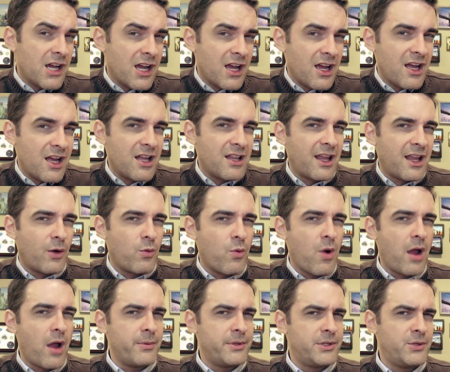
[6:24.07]
Uh, like,
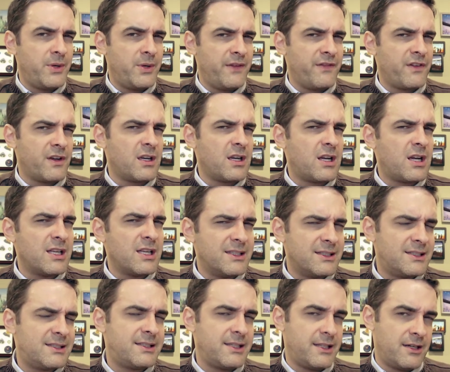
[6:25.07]
why would you even
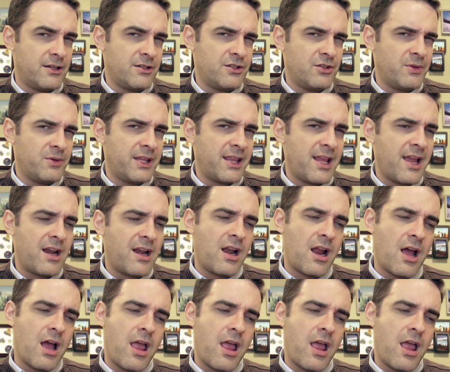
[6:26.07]
consider doing that?